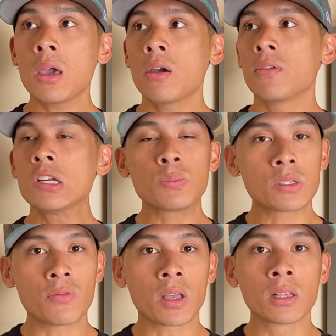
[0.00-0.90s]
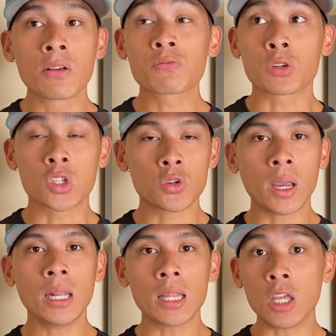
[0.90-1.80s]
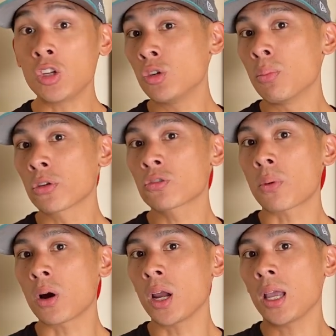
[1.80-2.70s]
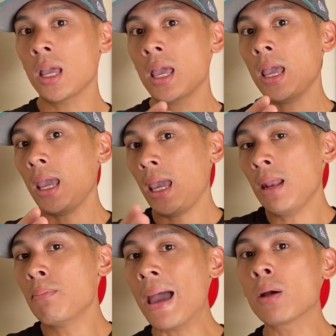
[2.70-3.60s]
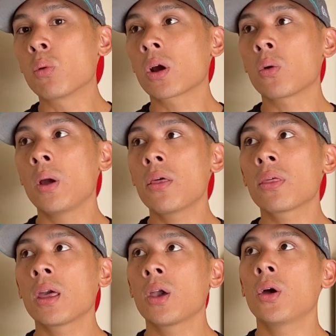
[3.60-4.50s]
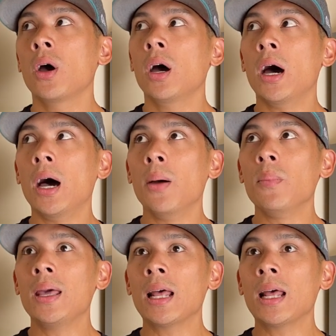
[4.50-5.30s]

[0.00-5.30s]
very specific gloves for training that you can do both sparring and bag work with. Um, and I